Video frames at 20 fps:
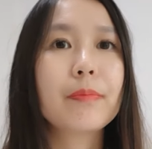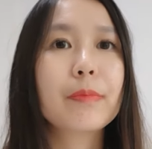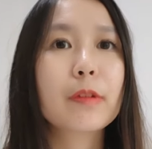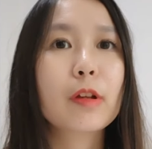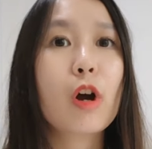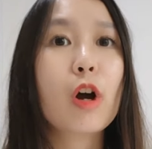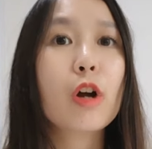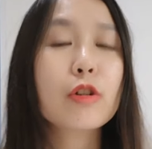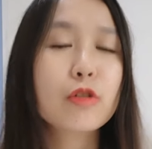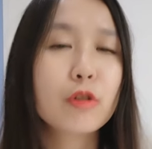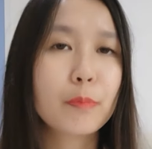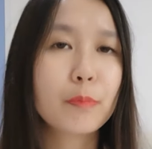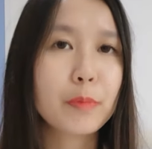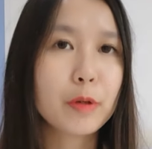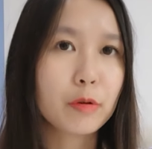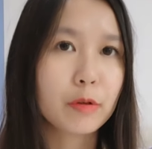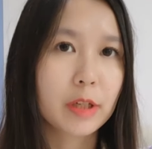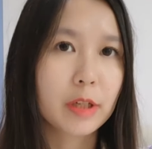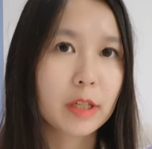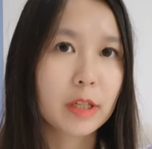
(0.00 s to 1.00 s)

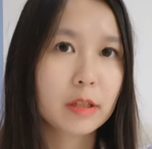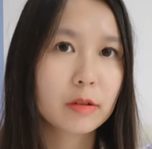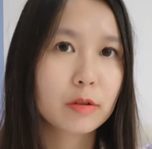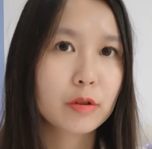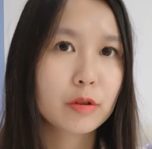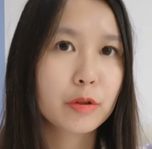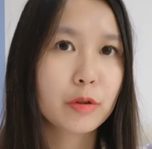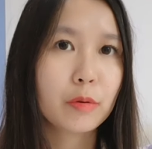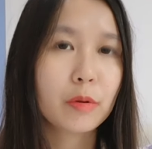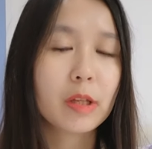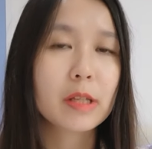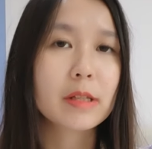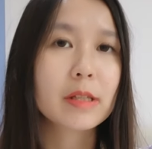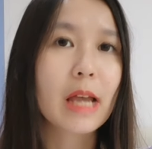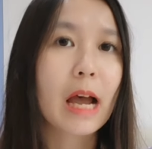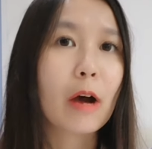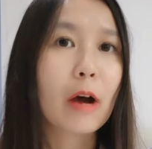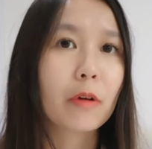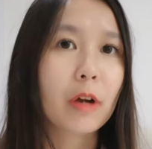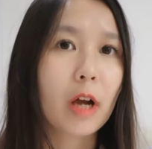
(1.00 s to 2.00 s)
contributed to this
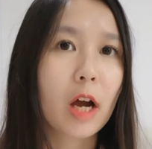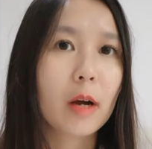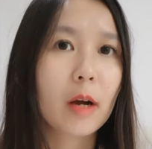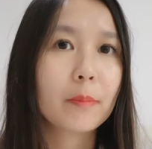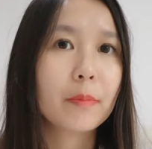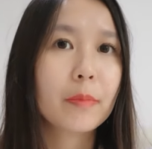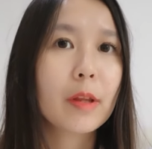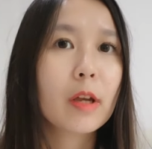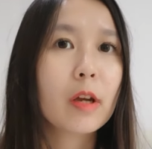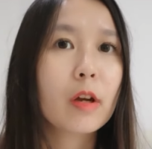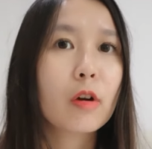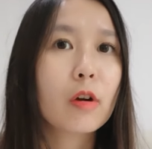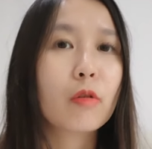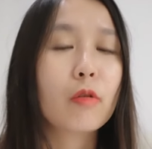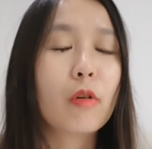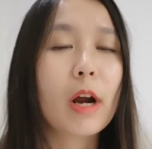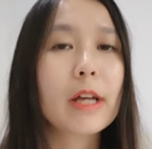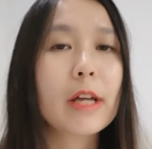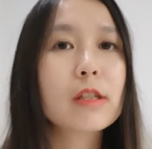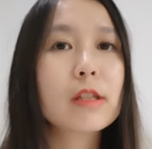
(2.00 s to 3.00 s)
outcome,
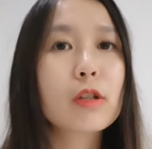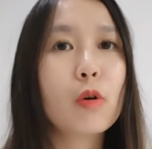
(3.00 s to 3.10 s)
right?